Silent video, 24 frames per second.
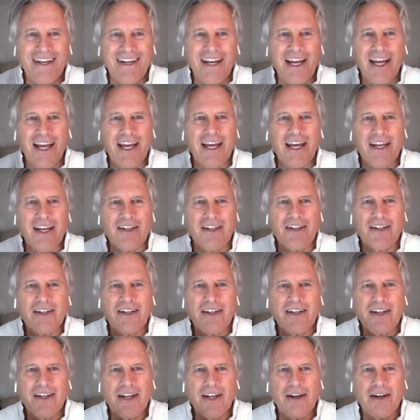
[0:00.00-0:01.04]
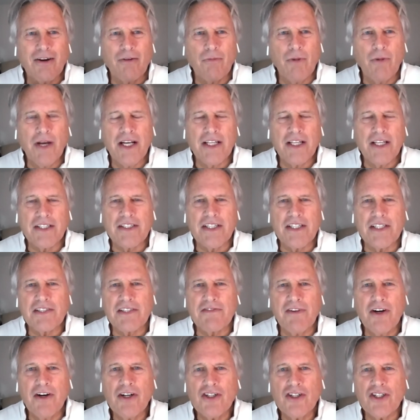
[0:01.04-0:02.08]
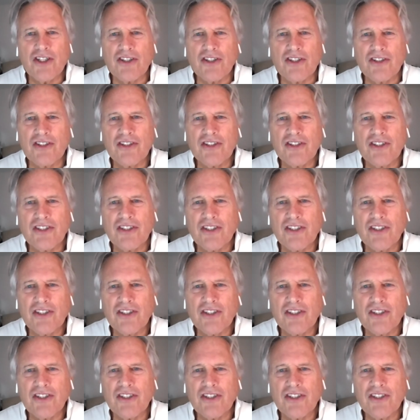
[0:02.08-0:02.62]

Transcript: And when it dysfunctions.